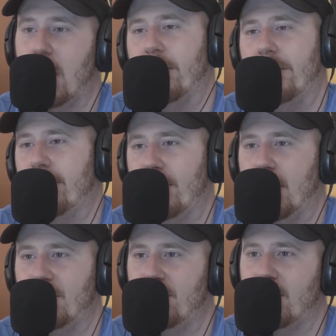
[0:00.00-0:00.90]
I don't know.
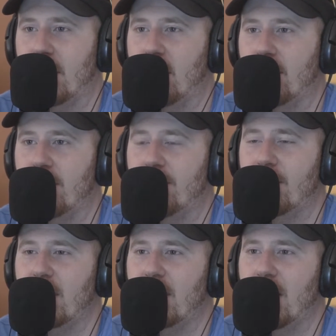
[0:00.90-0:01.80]
I'm just like on the,
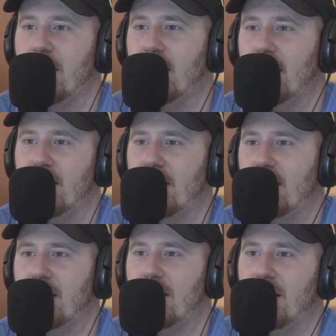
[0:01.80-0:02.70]
the,
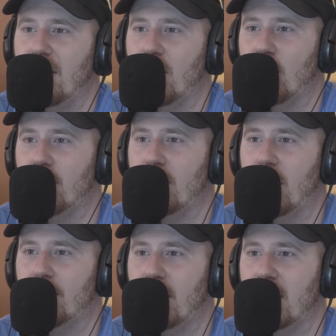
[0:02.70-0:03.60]
the World I
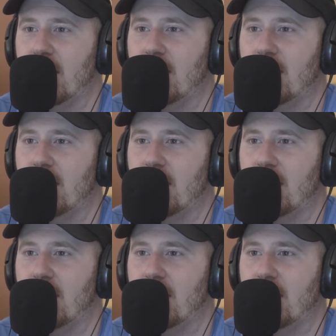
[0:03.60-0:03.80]
Cup kick.